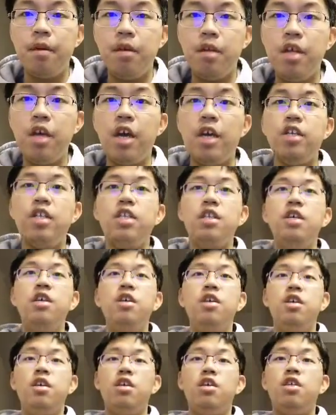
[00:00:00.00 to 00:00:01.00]
Yes,
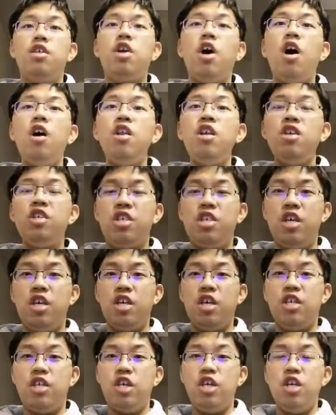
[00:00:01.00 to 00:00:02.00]
Chinese did
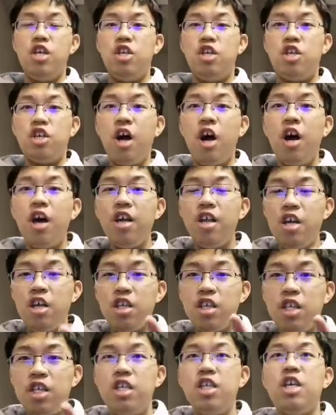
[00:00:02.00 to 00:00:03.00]
it.
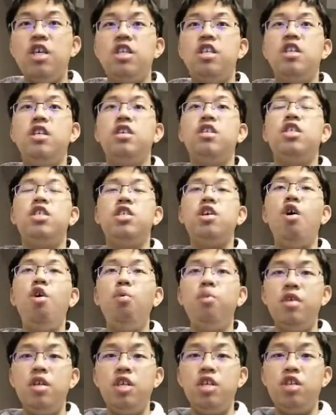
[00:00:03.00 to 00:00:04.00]
Chinese did this
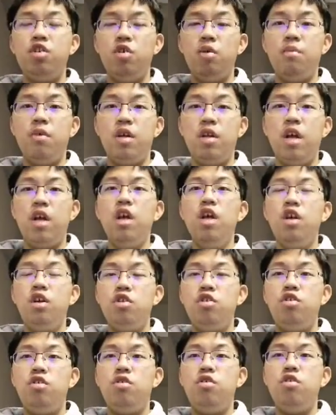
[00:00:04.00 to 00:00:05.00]
opening ceremony
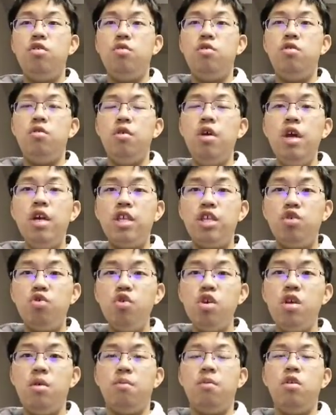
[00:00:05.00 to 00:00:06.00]
to
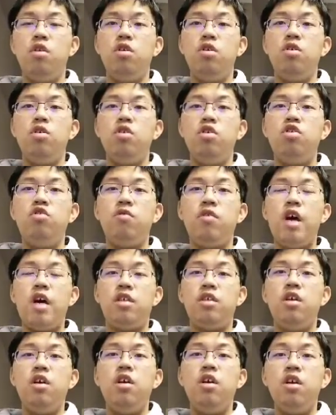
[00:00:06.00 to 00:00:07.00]
extreme, so
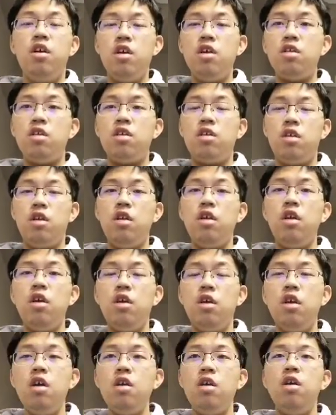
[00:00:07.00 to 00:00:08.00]
that
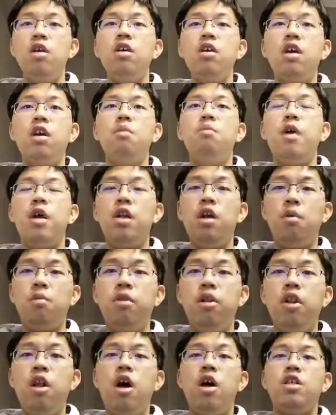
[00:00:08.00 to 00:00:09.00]
it get many
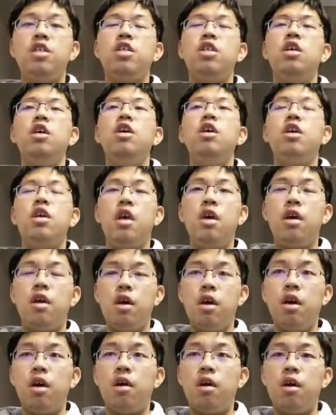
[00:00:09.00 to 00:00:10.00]
applause,
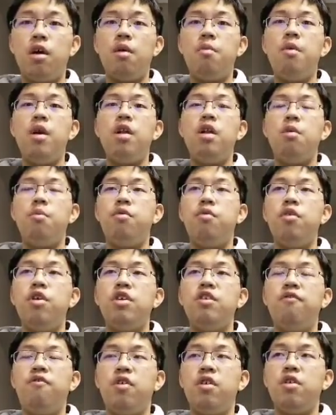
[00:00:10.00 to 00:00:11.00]
get many
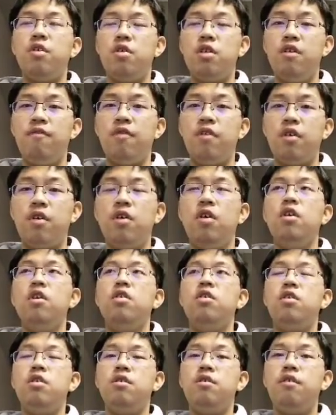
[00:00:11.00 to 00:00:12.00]
praise from the different
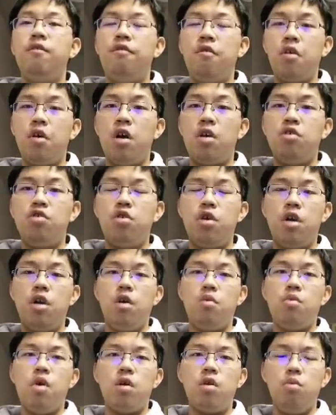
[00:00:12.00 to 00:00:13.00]
country
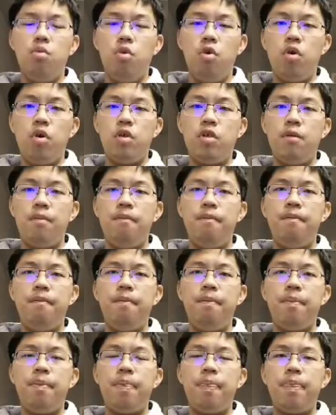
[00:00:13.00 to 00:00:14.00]
around the world.
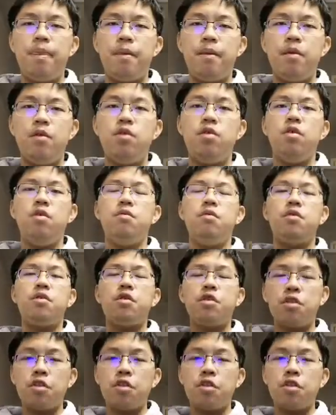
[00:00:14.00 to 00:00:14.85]
So